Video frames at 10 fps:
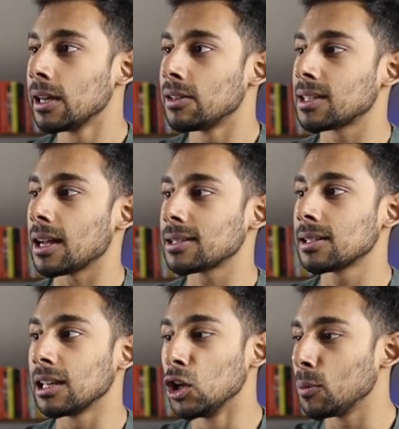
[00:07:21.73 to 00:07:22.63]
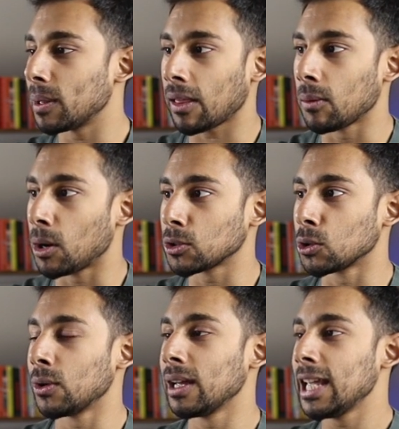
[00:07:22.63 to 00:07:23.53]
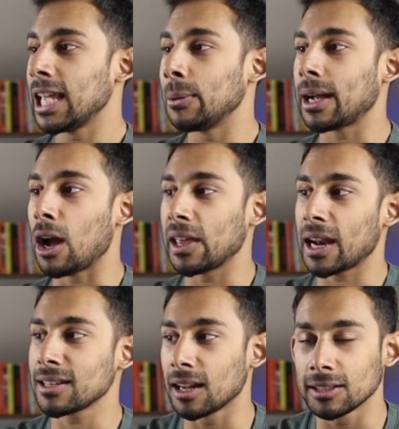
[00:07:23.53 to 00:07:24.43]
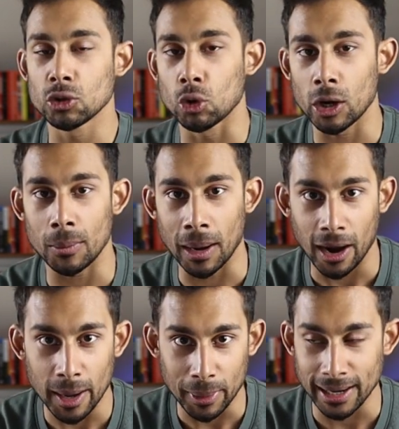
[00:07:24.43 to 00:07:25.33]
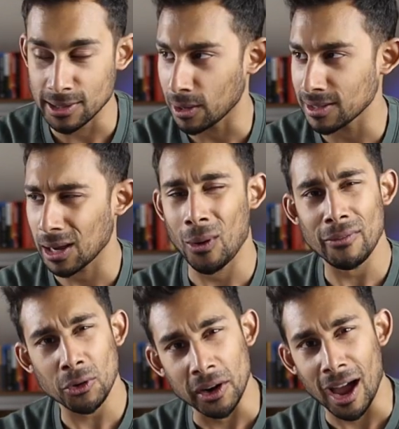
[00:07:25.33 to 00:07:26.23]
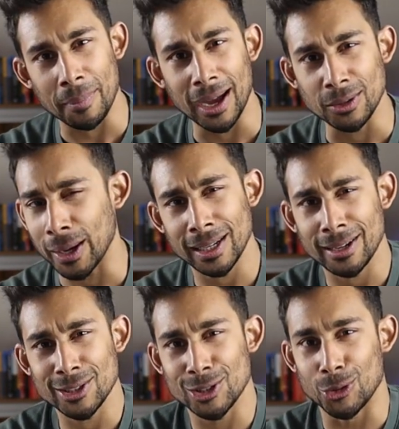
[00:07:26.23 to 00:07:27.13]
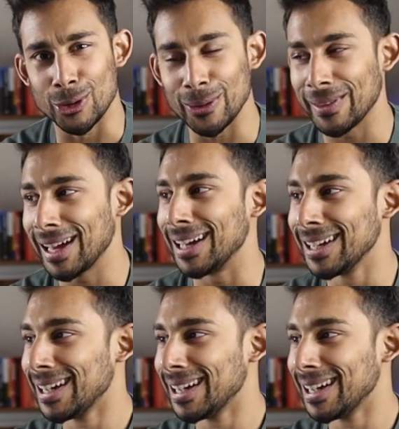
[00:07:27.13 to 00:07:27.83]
The certainty loop, another model. Here we go. Then I started to draw it on my iPad as well. I was like, well, I've got an iPad. Why didn't I just draw it on there?